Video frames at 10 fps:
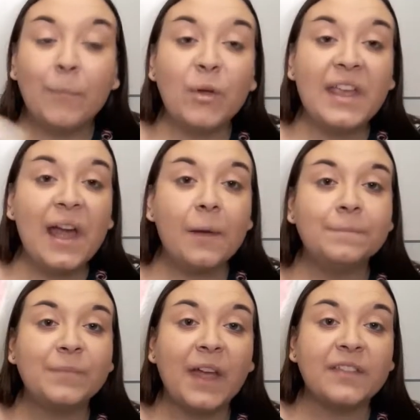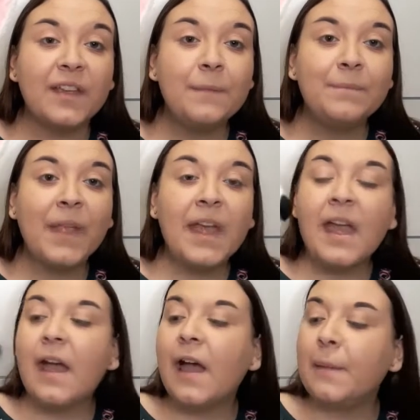but yeah, that's him.
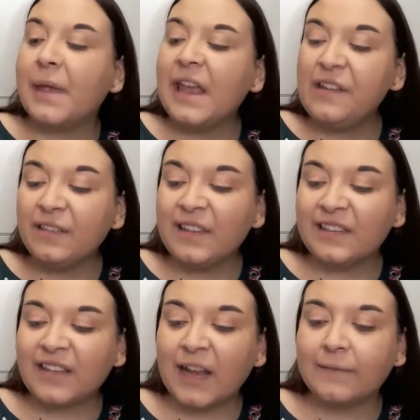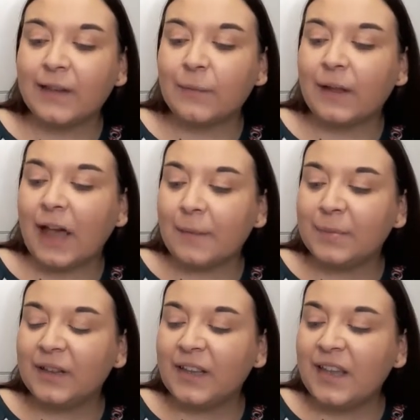Um, he doesn't stand very well. I
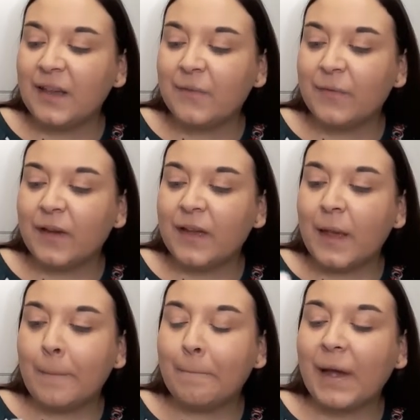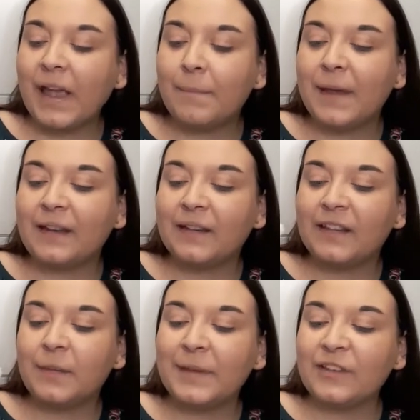believe, my opinion,
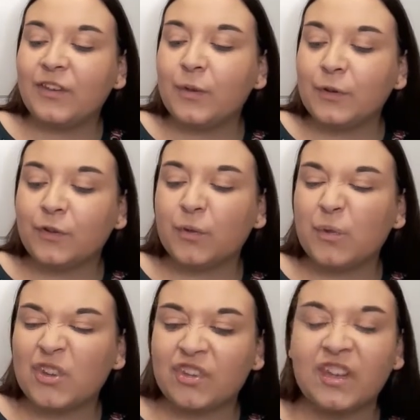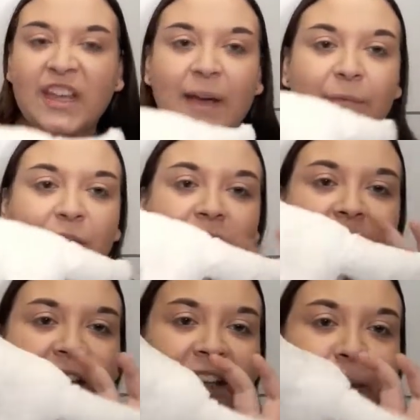he's a bit too squished together.
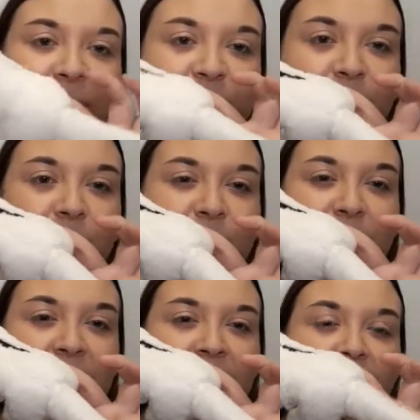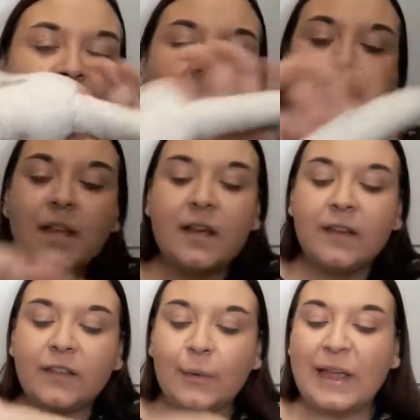Like he's a bit too thin,
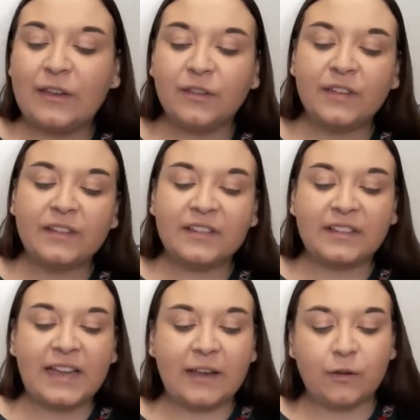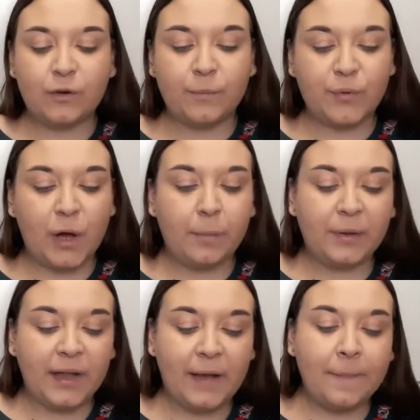so he doesn't stand up
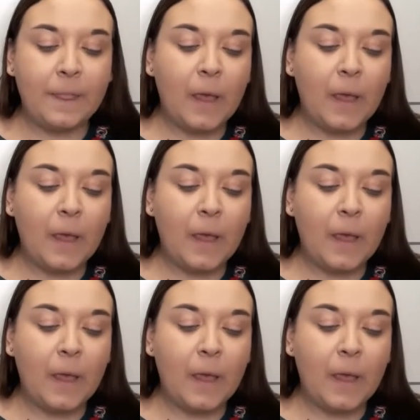properly.